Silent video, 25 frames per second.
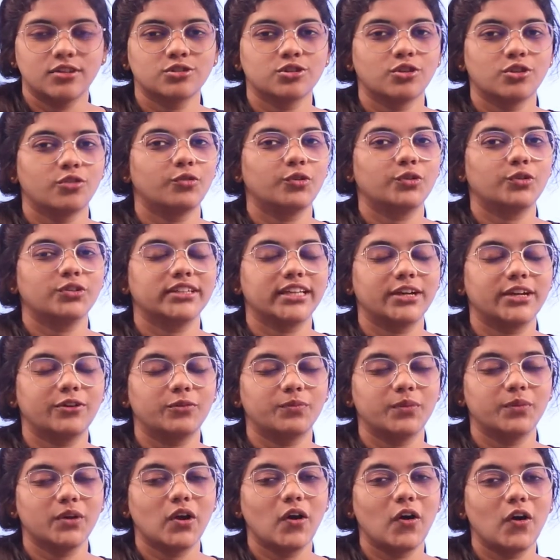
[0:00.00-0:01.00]
So they
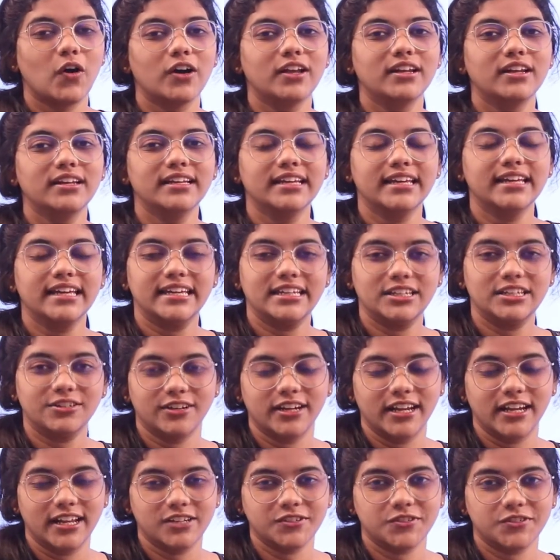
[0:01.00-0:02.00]
would be all in
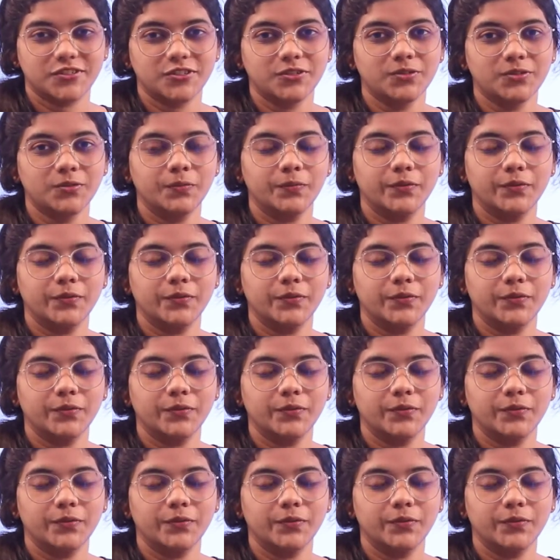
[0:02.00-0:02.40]
relation